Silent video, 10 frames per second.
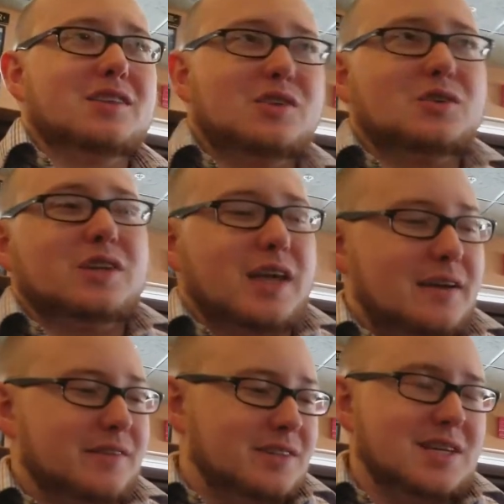literally
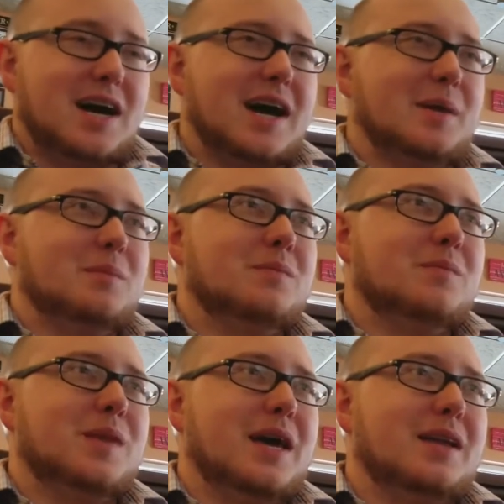every dime
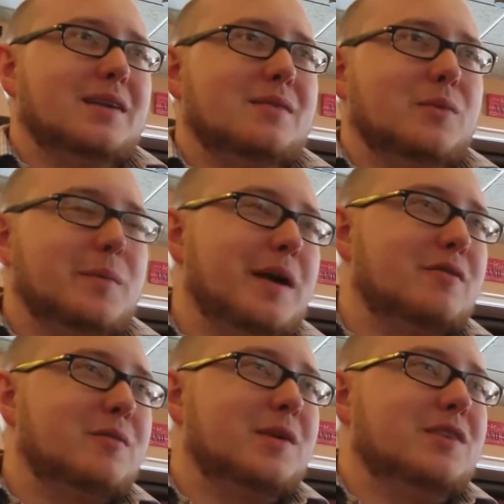that we
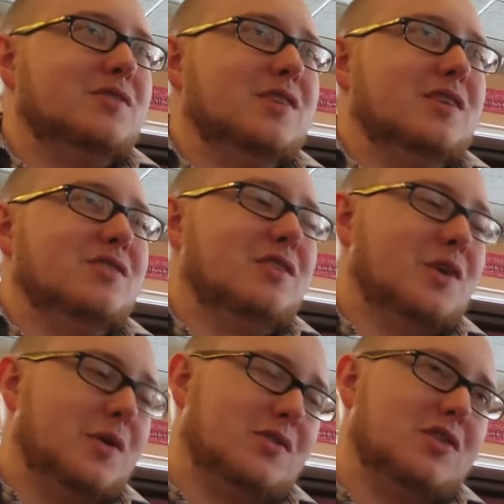make from this is either
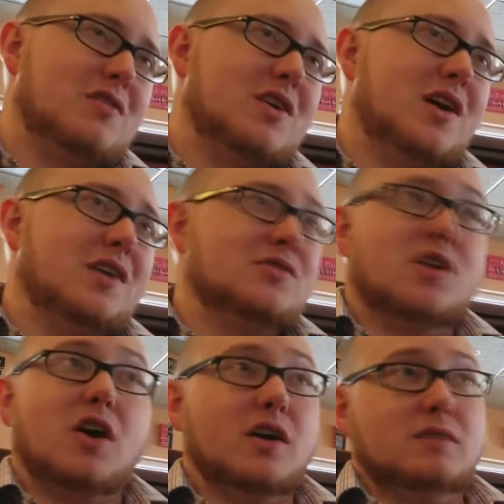going to server cost
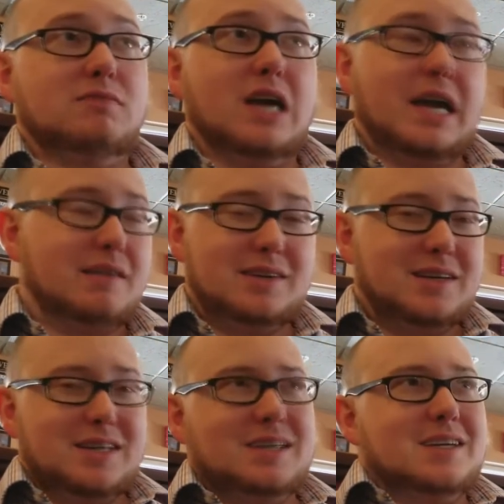or art. Like
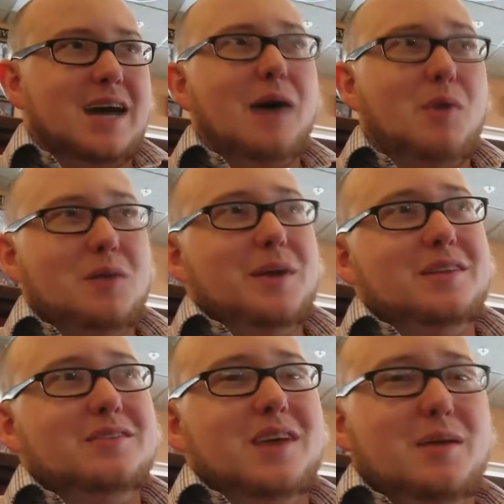I want to
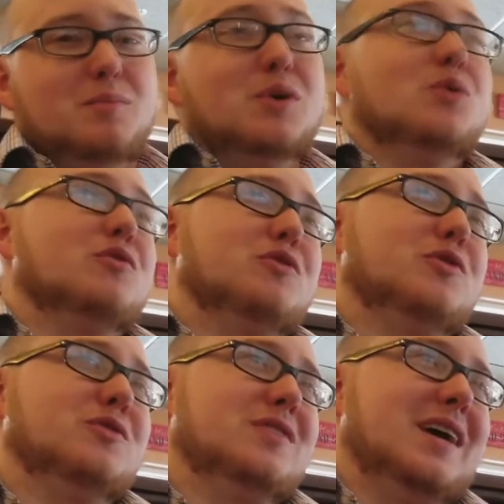make this game
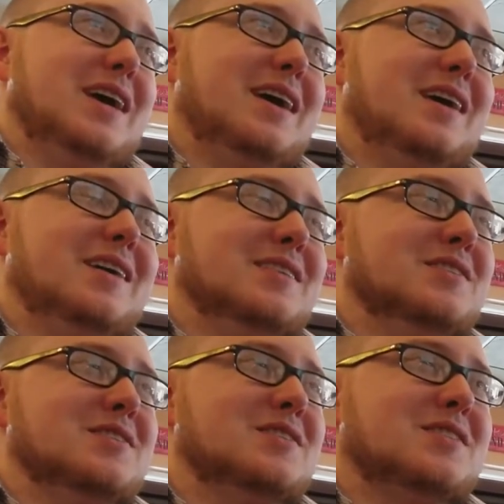beautiful, and
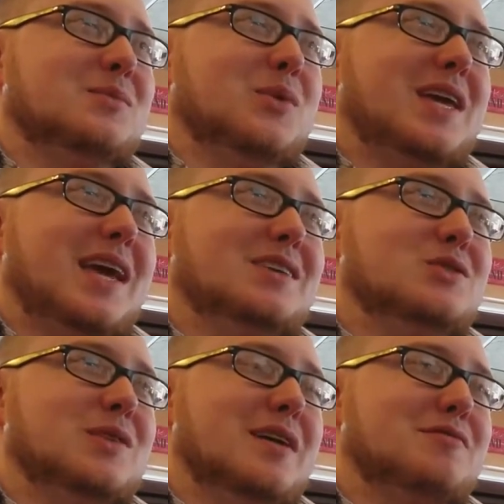we can't
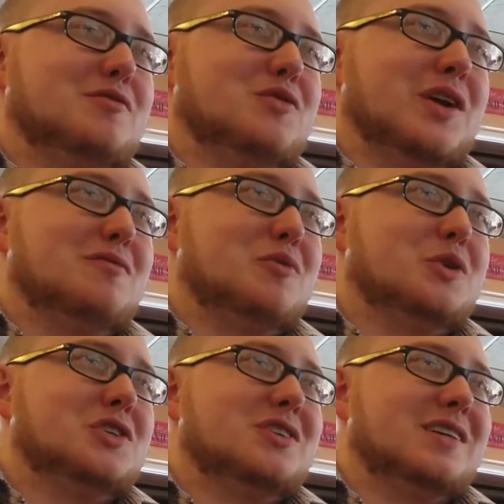do that for free,
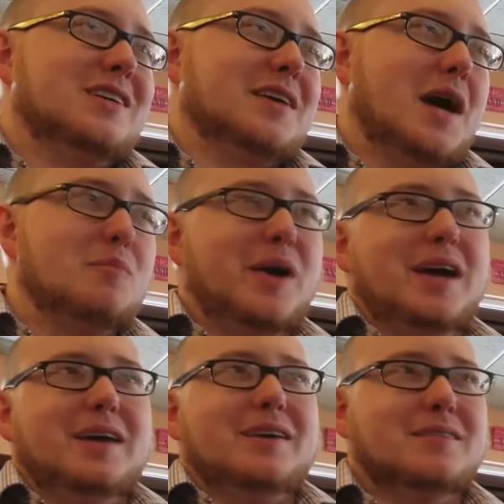unfortunately. Like I'm
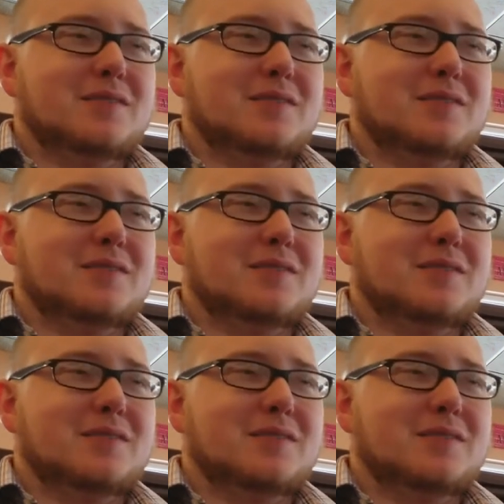paying